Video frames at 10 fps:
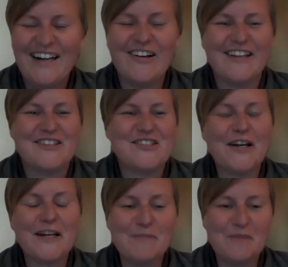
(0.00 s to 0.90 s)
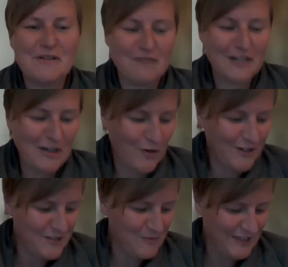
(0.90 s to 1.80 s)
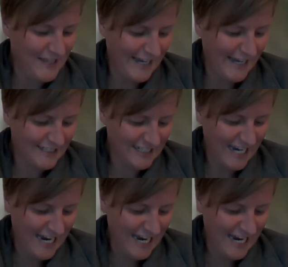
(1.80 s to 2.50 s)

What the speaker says: All right, so I can be really honest with that.